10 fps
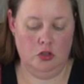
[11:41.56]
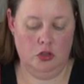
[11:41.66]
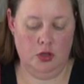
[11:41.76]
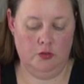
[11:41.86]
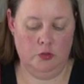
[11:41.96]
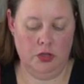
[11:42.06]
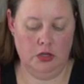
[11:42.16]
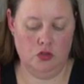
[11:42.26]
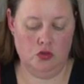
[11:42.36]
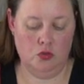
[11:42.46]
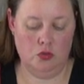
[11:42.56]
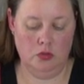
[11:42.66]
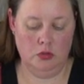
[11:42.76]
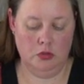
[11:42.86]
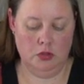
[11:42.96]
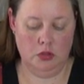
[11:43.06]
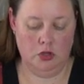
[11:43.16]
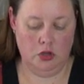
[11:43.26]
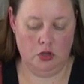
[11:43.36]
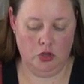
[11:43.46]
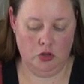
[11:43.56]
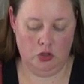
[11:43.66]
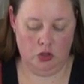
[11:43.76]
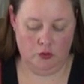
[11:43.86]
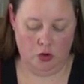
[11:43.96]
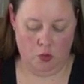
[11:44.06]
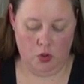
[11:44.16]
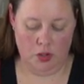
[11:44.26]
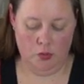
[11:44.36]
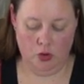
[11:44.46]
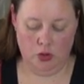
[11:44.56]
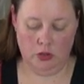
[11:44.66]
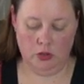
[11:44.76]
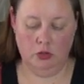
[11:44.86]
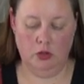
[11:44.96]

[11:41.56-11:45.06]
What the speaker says: you have to make sure that you've got one pocket